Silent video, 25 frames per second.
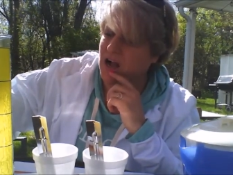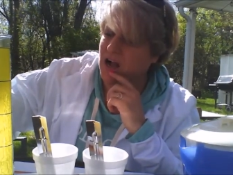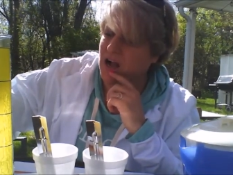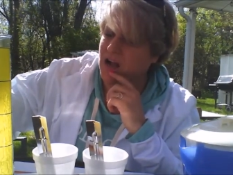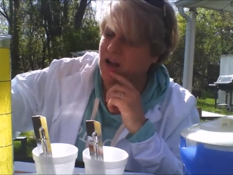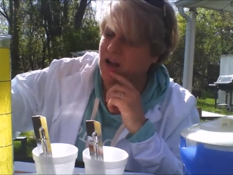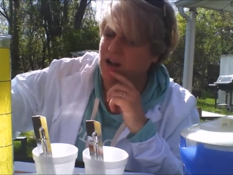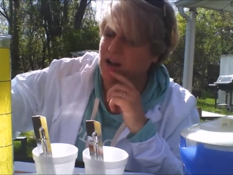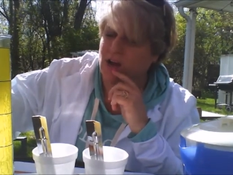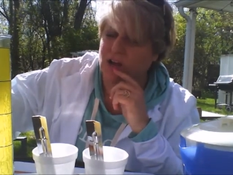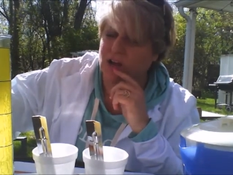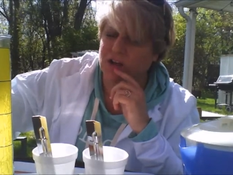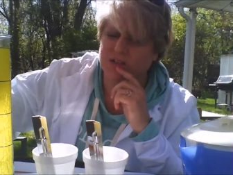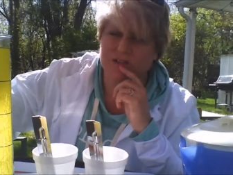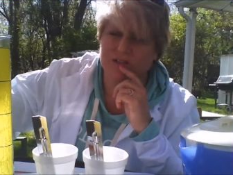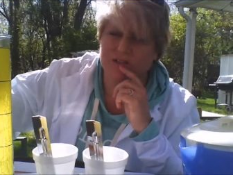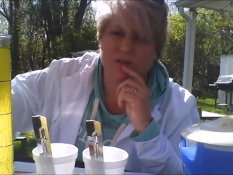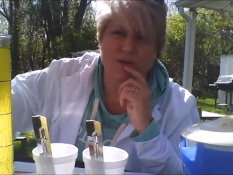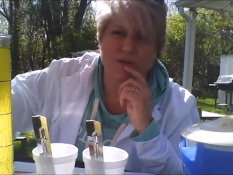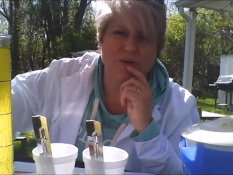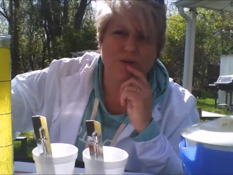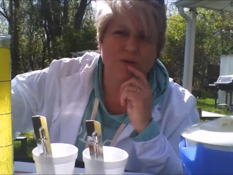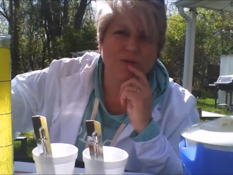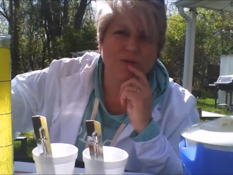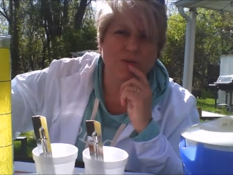And
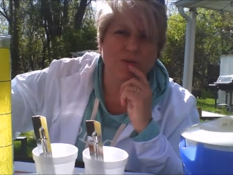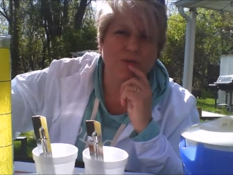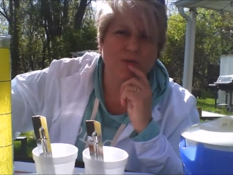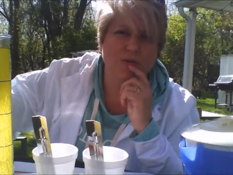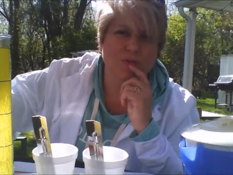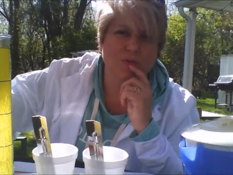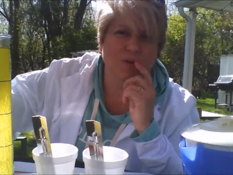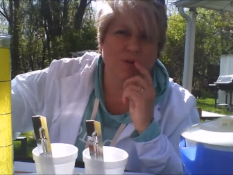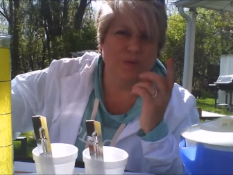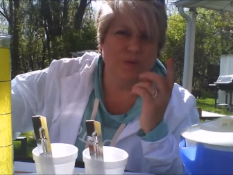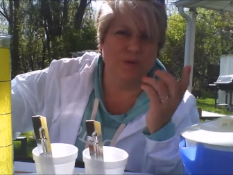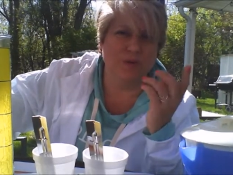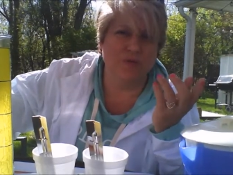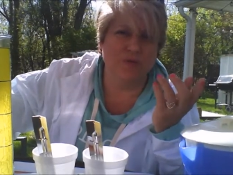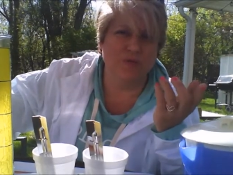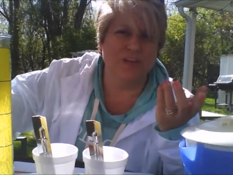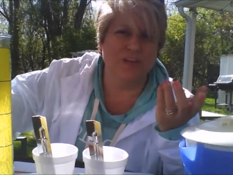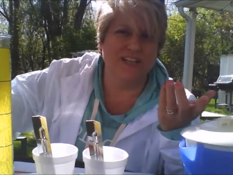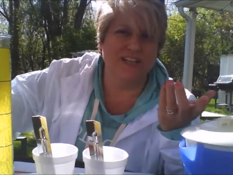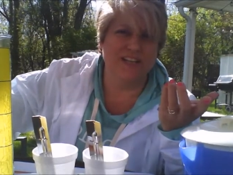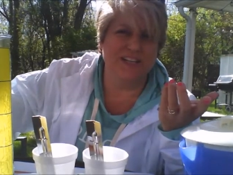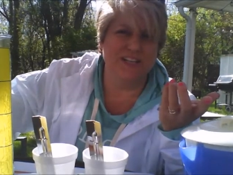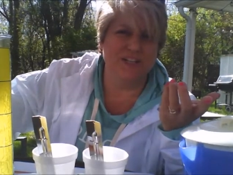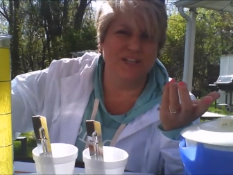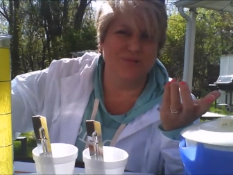also, what we
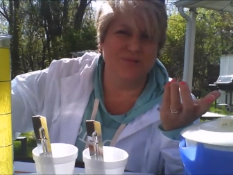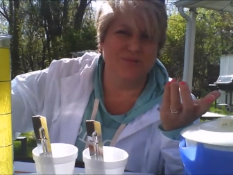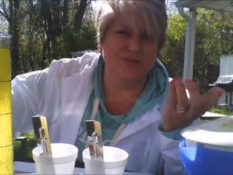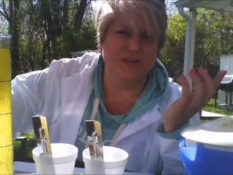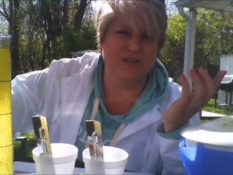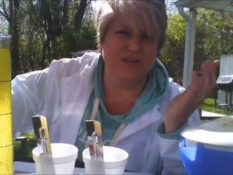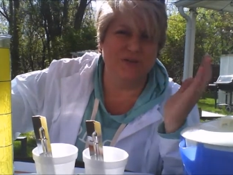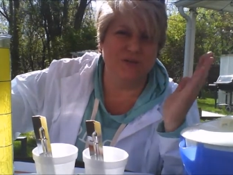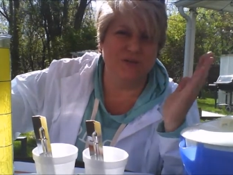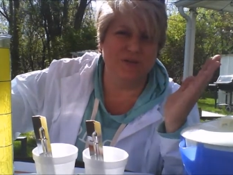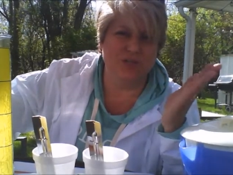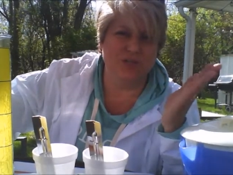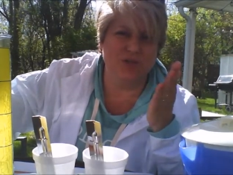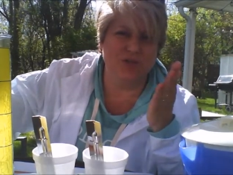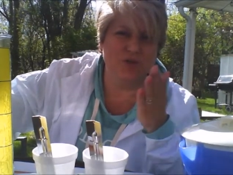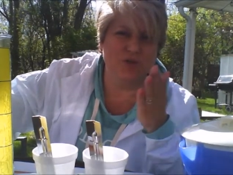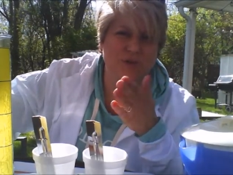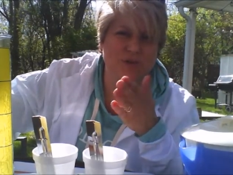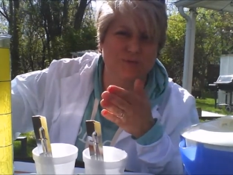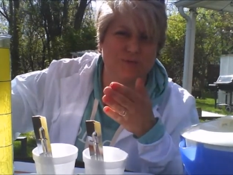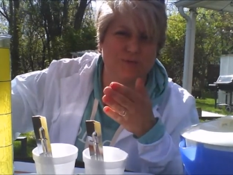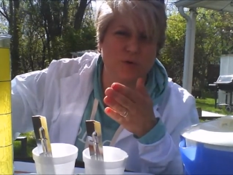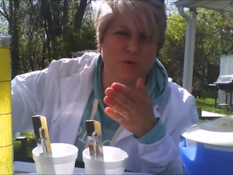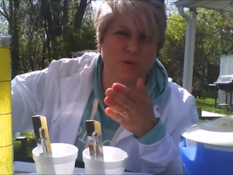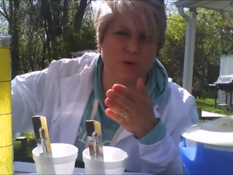really do between 2
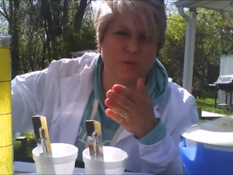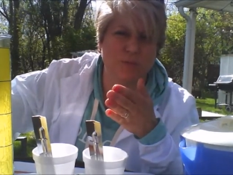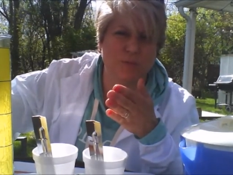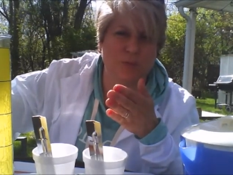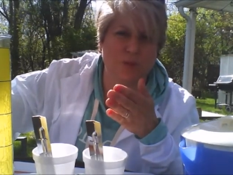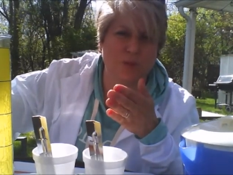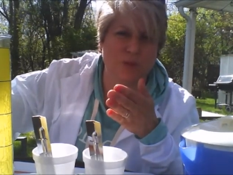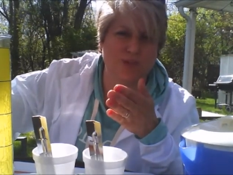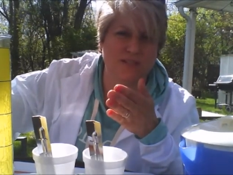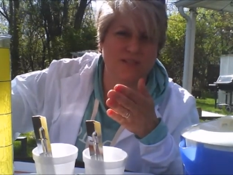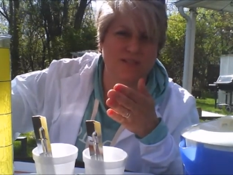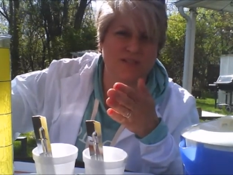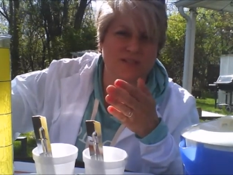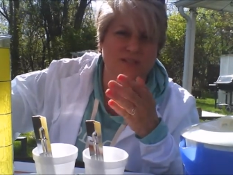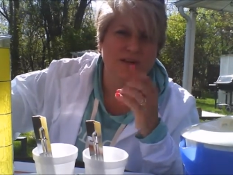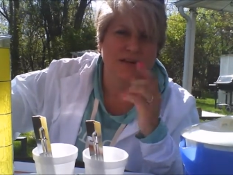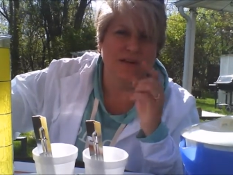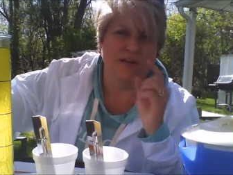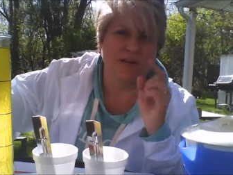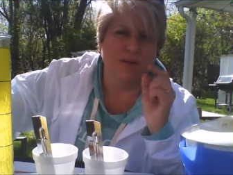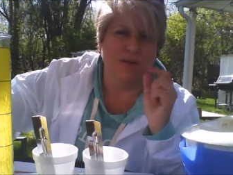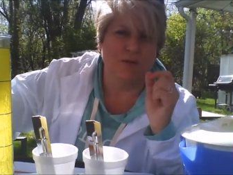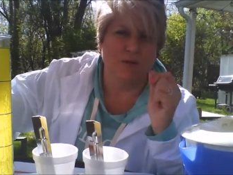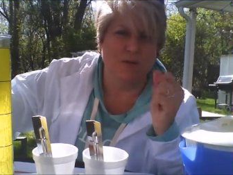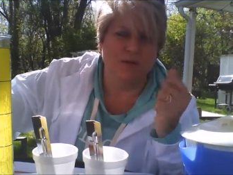and 4 bolts,
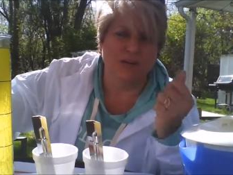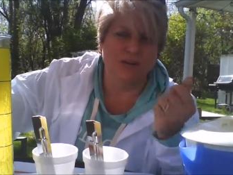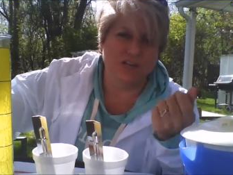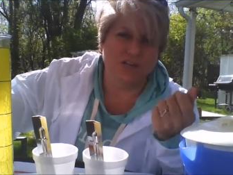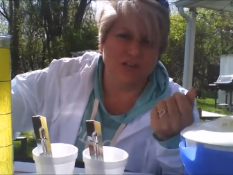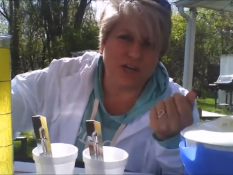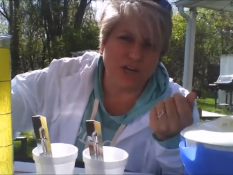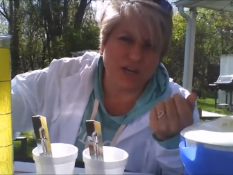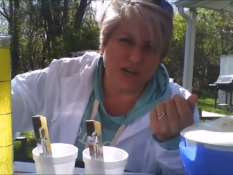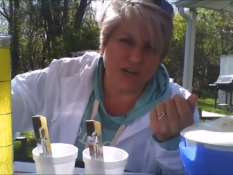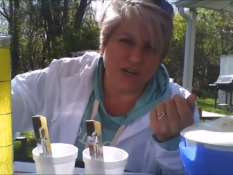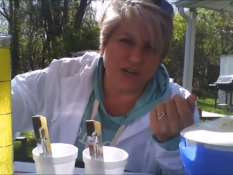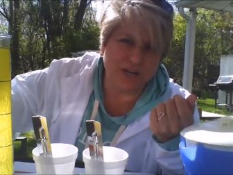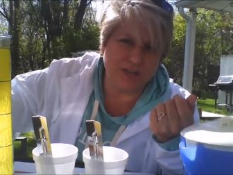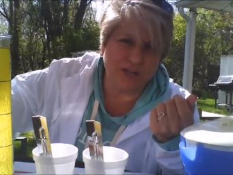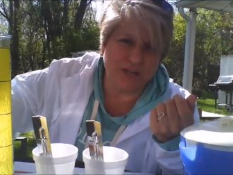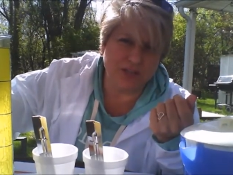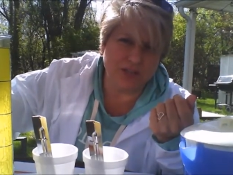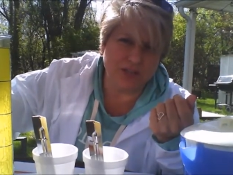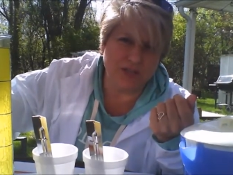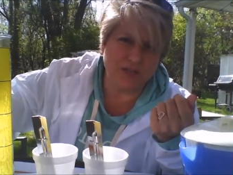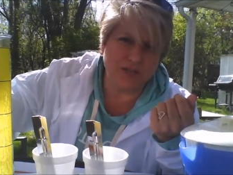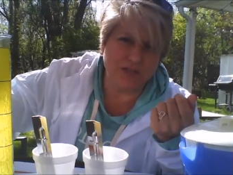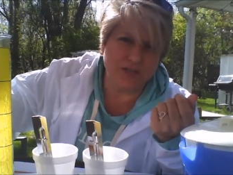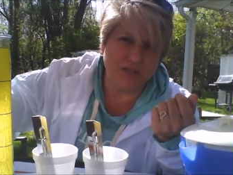we
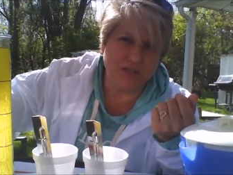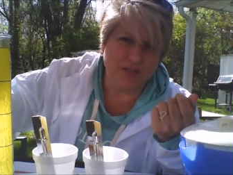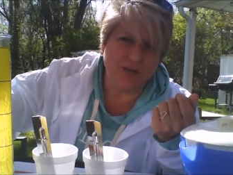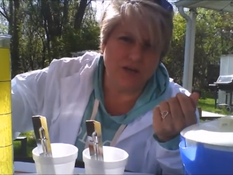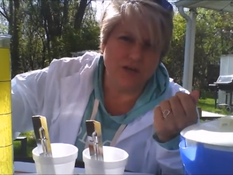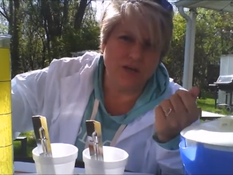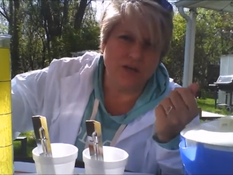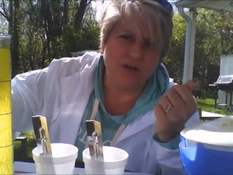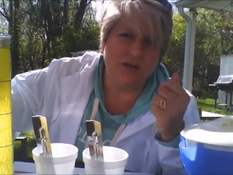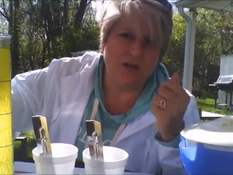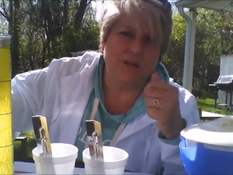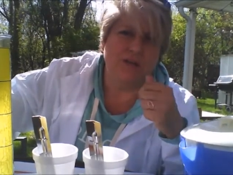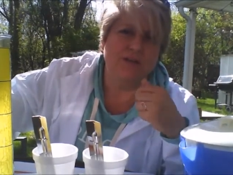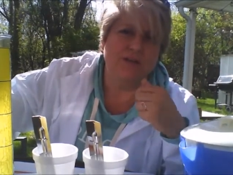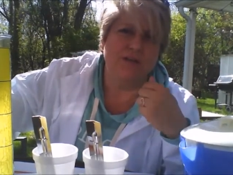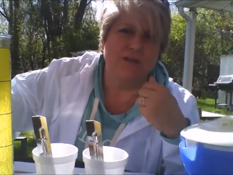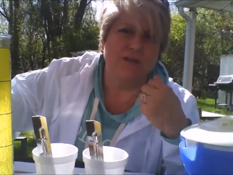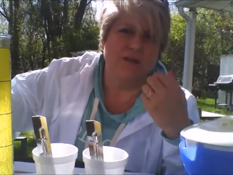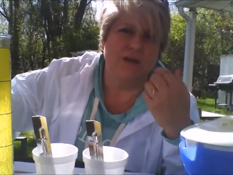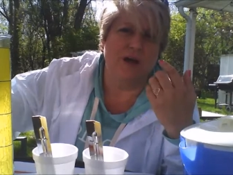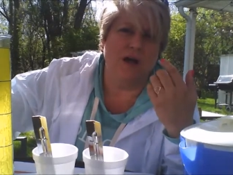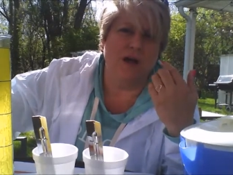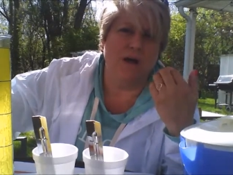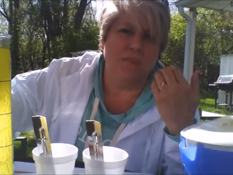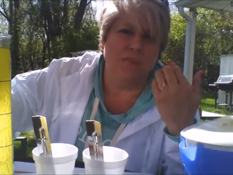changed
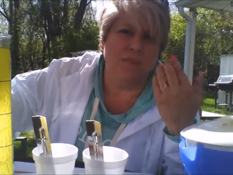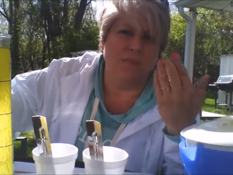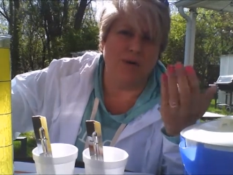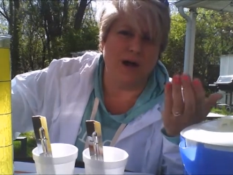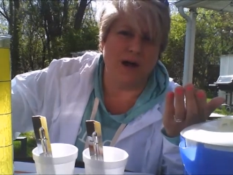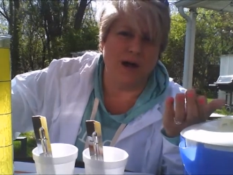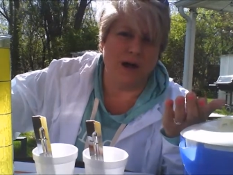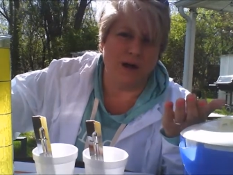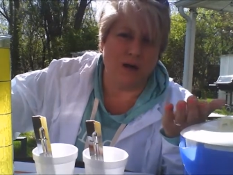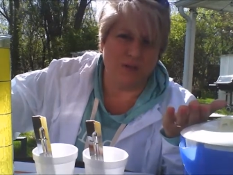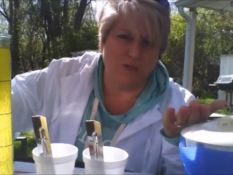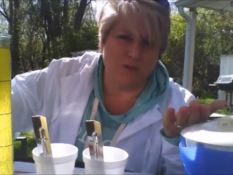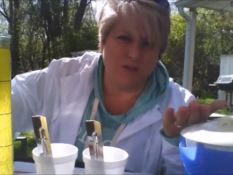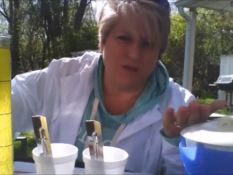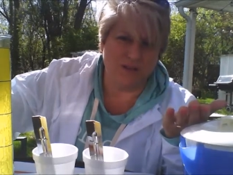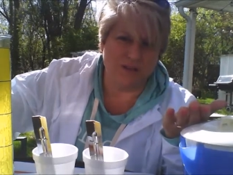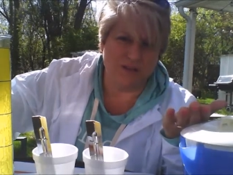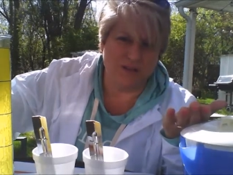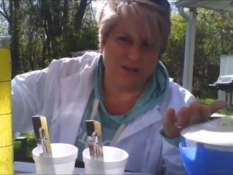the amount